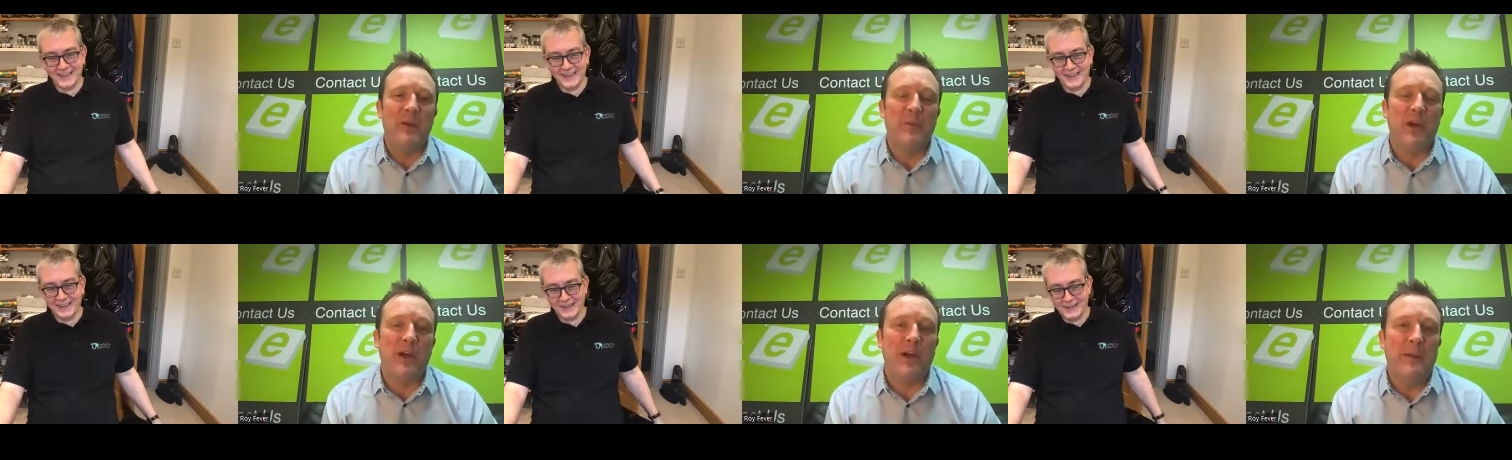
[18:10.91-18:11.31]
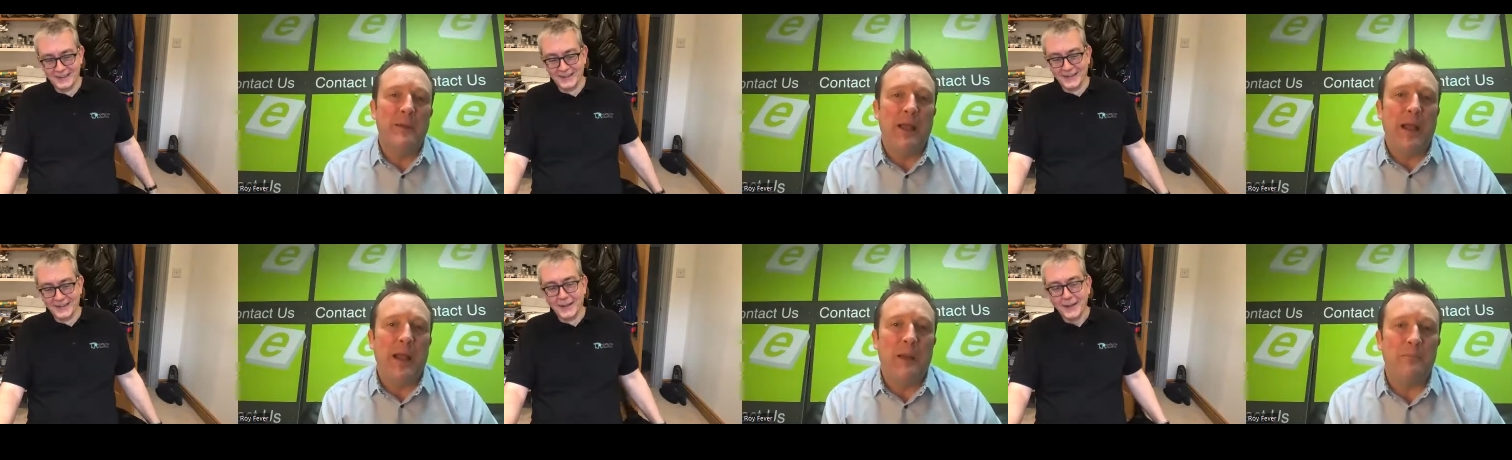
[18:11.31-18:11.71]
Speaker 1: But
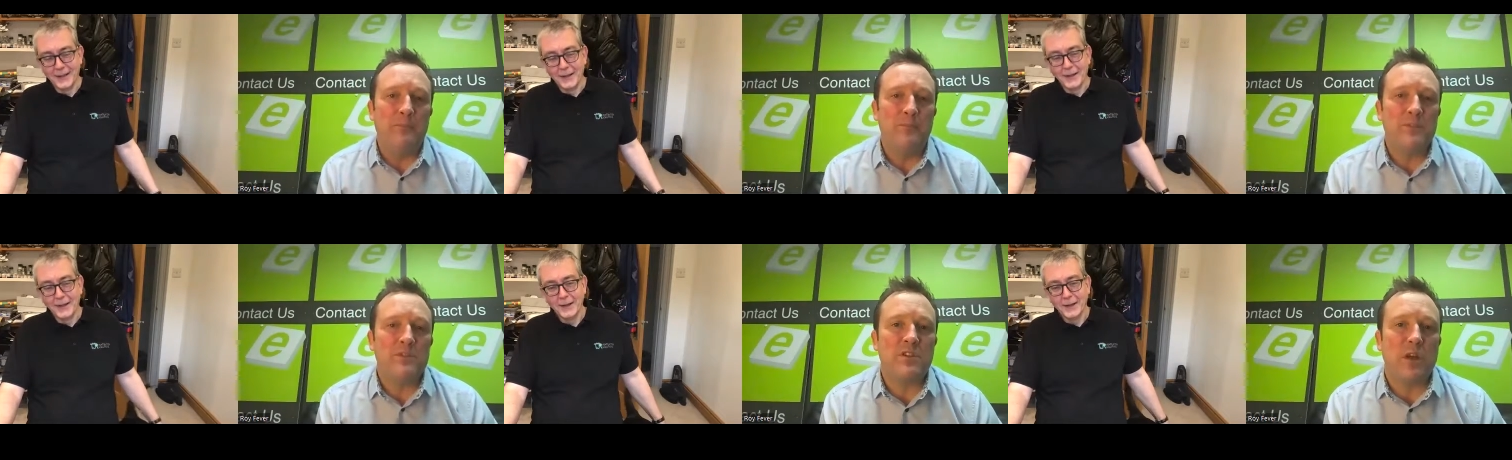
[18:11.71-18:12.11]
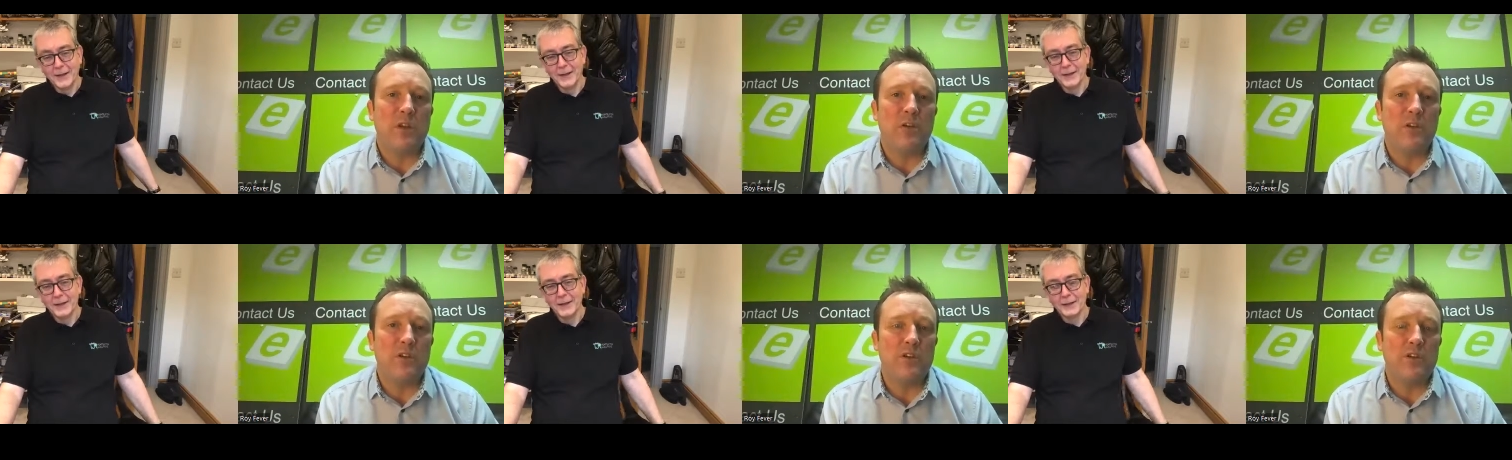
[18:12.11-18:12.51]
um,
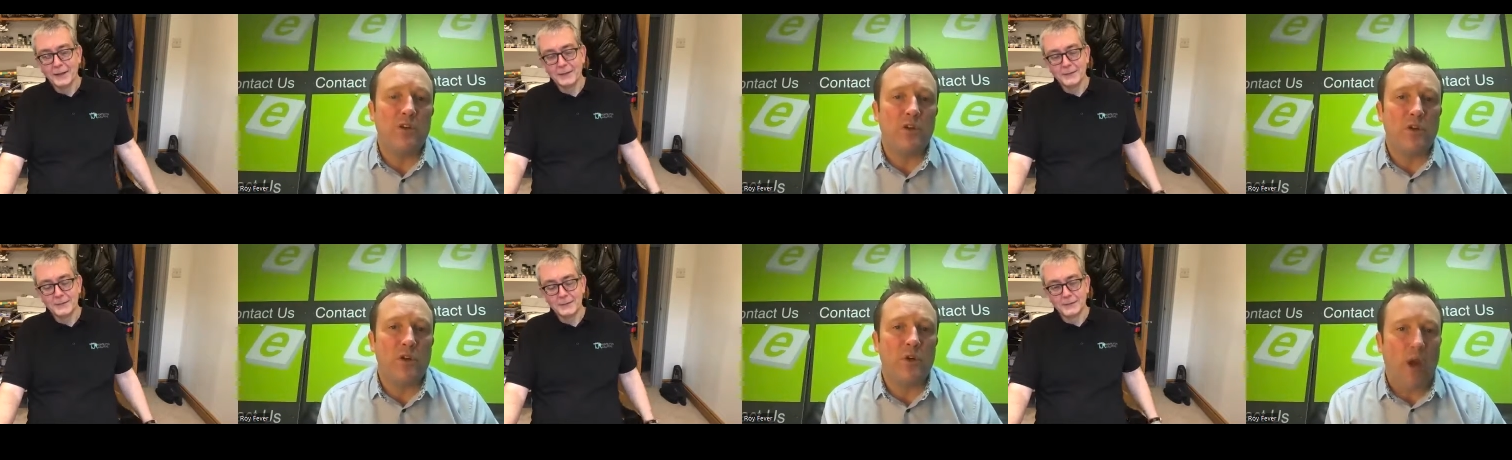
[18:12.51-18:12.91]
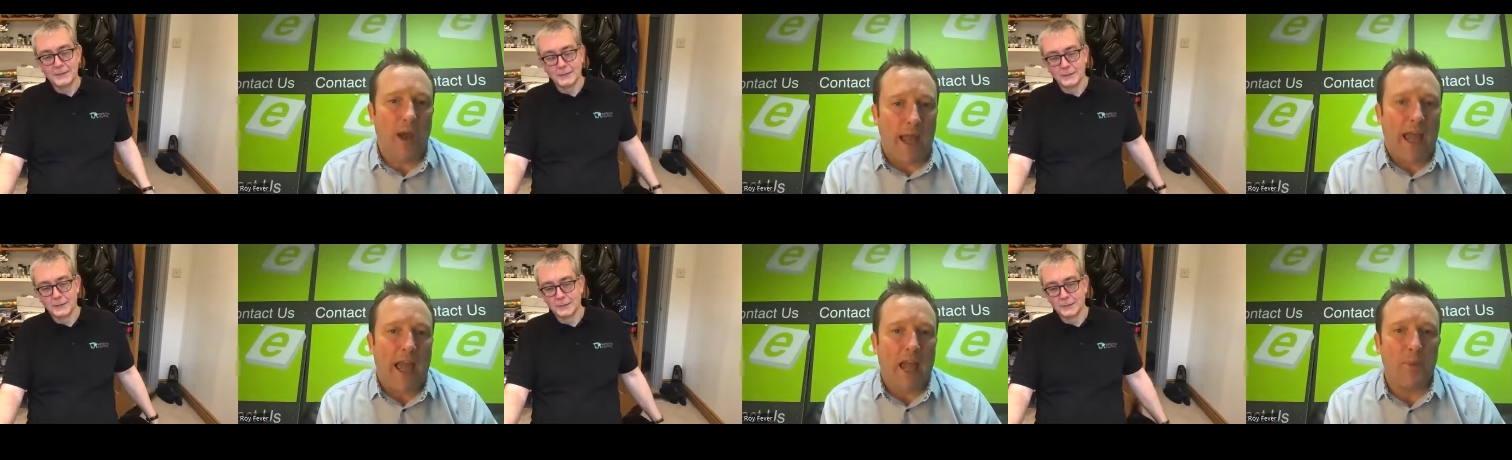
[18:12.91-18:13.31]
so you'll
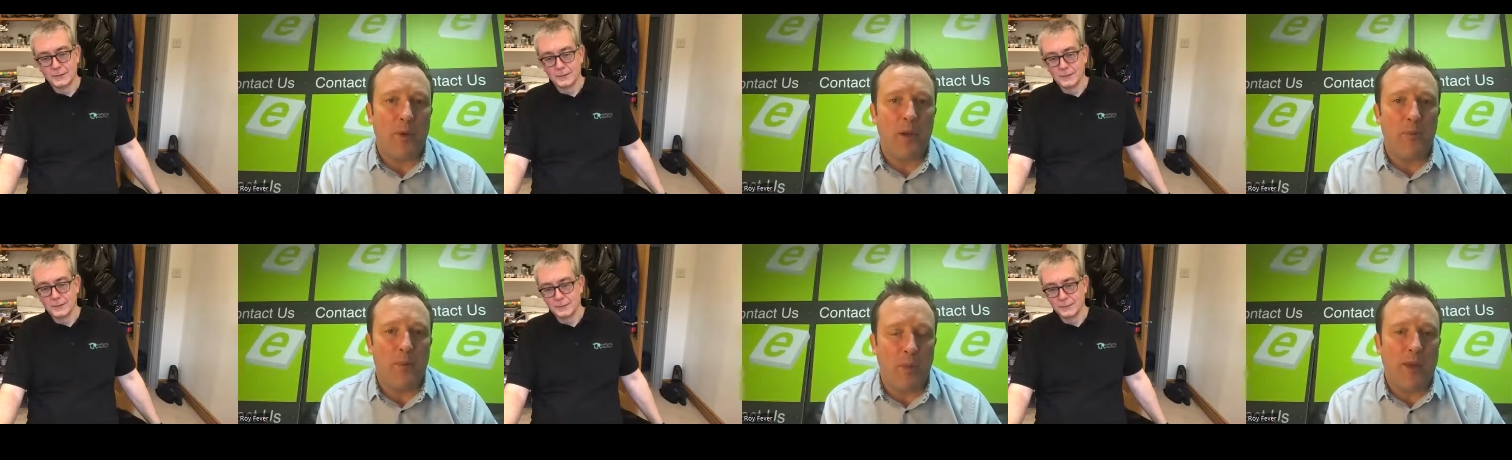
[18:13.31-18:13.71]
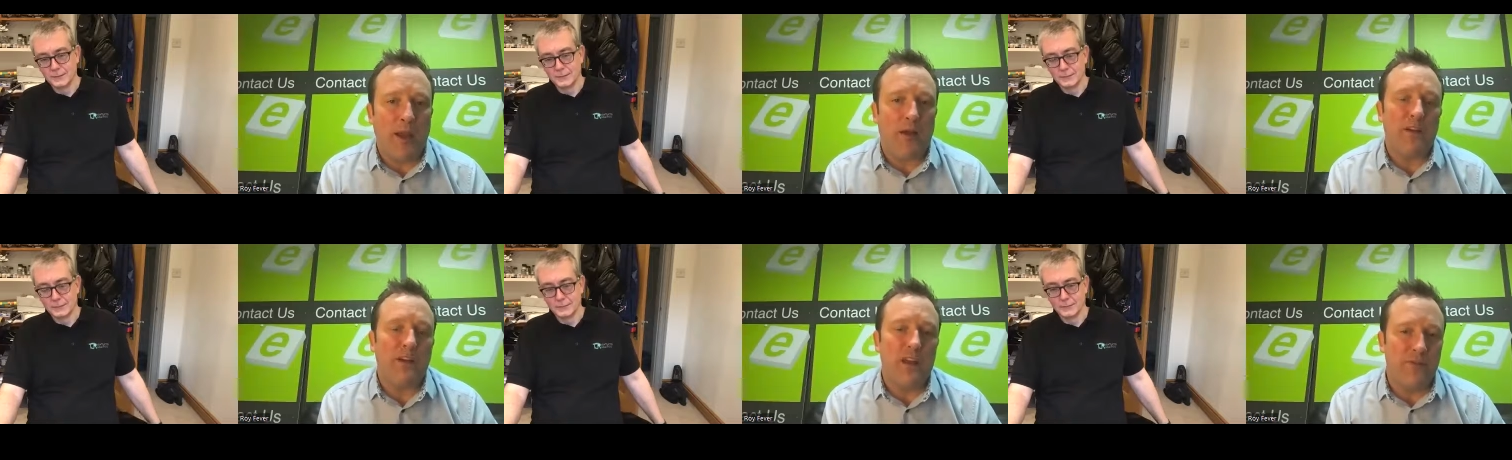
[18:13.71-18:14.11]
quite happily pop
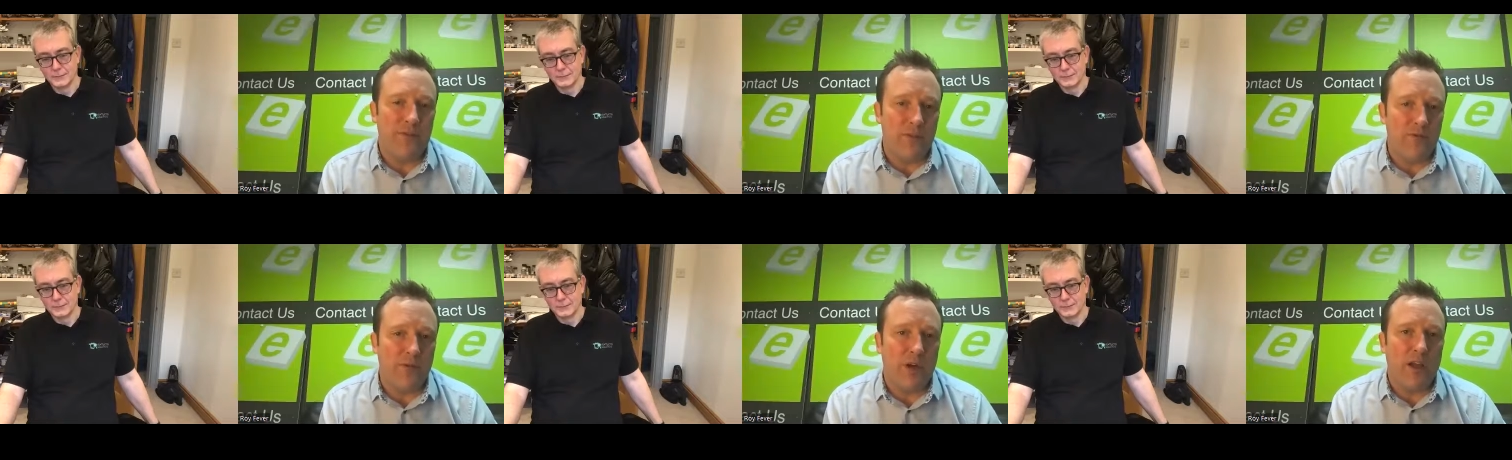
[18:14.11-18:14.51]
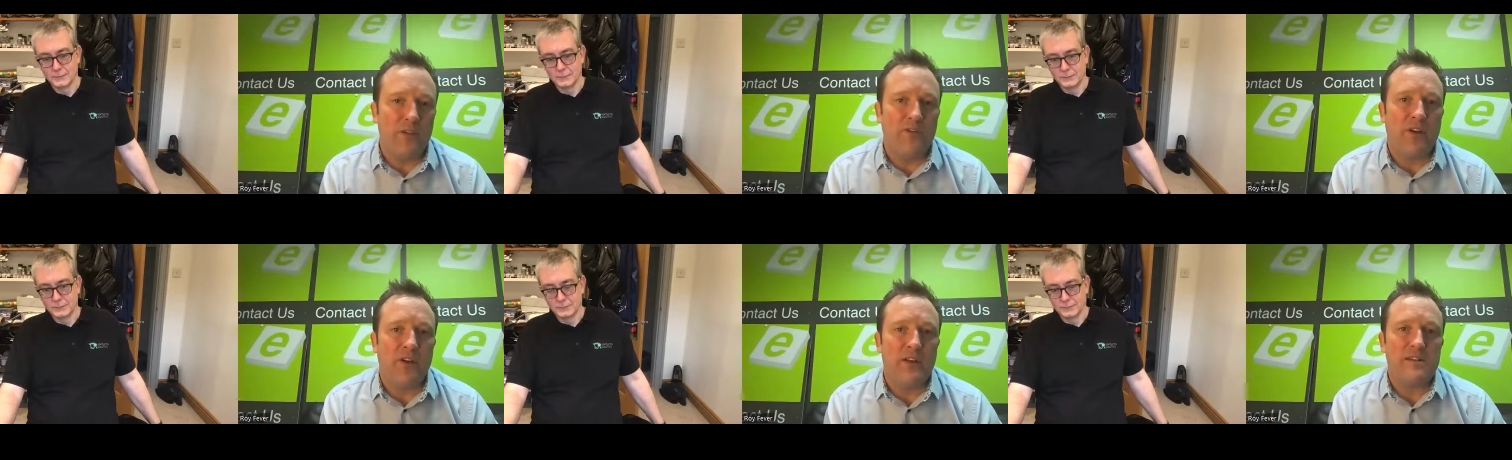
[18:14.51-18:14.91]
out, give them the right
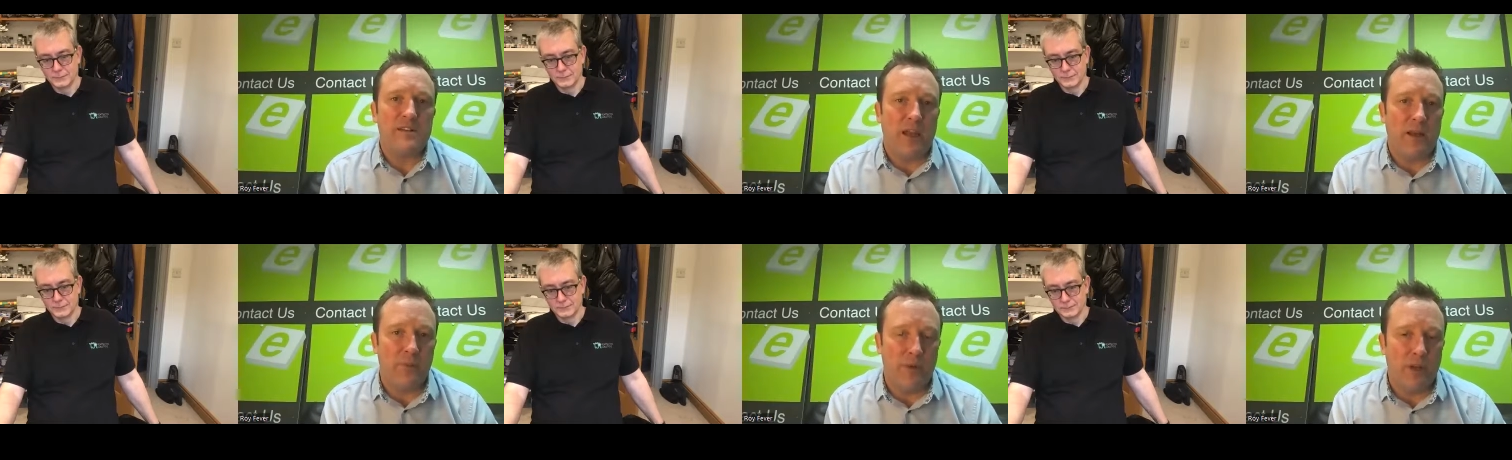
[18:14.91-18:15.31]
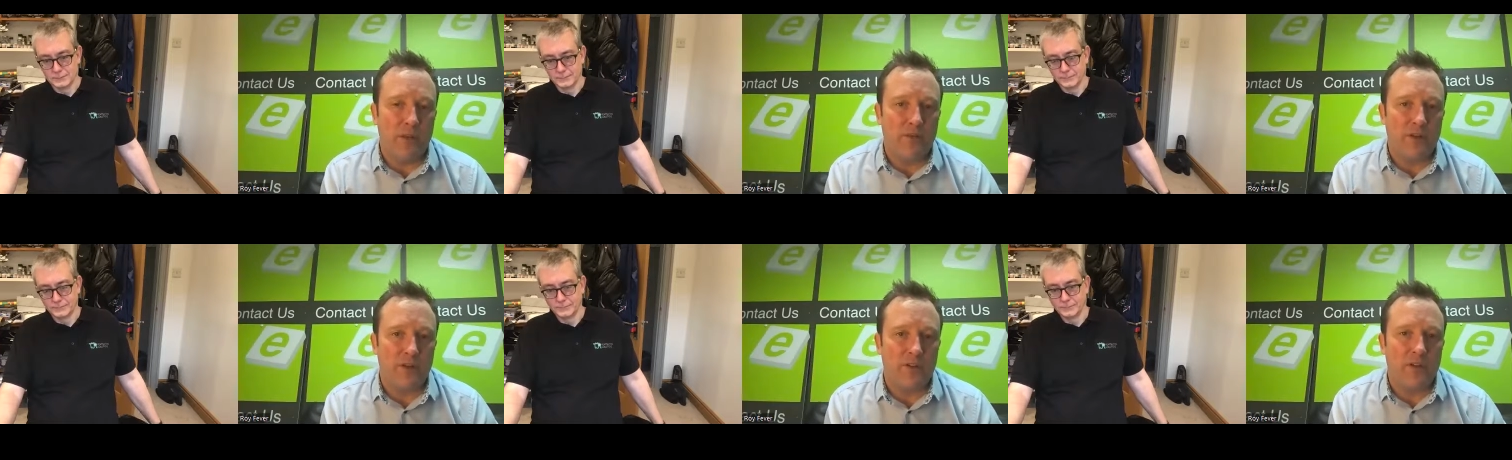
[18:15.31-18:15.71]
advice, tell them what
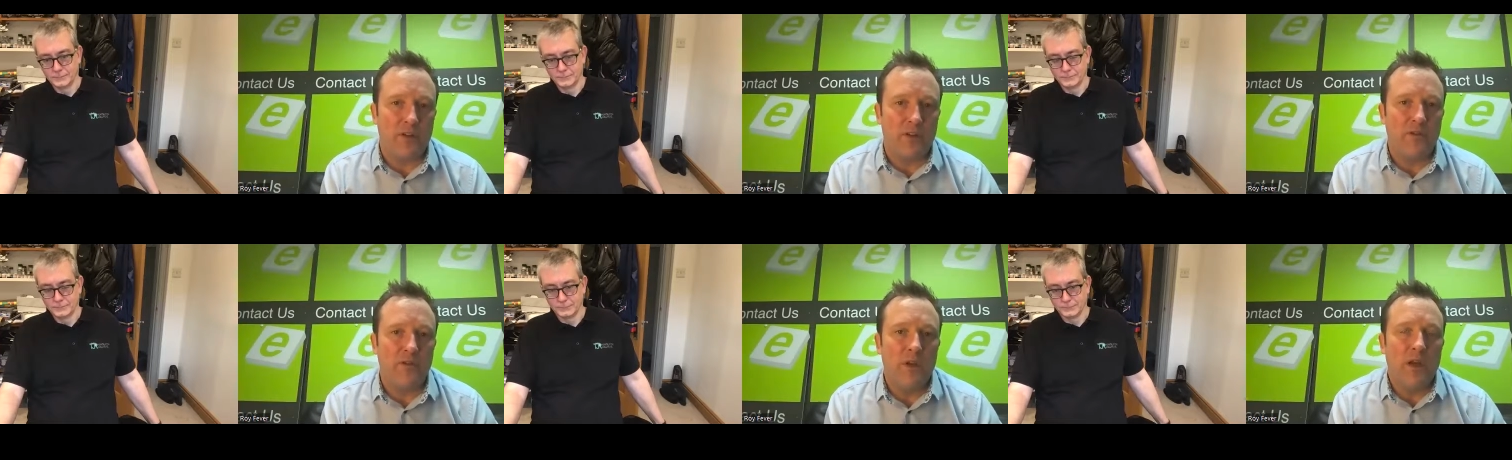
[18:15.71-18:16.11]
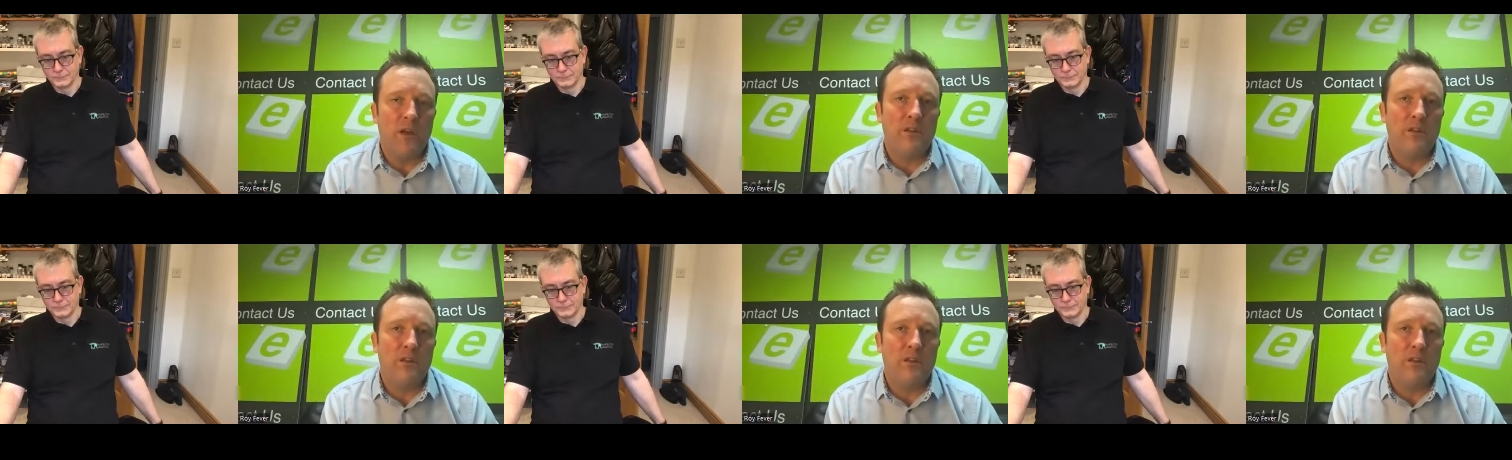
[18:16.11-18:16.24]
they've got to do.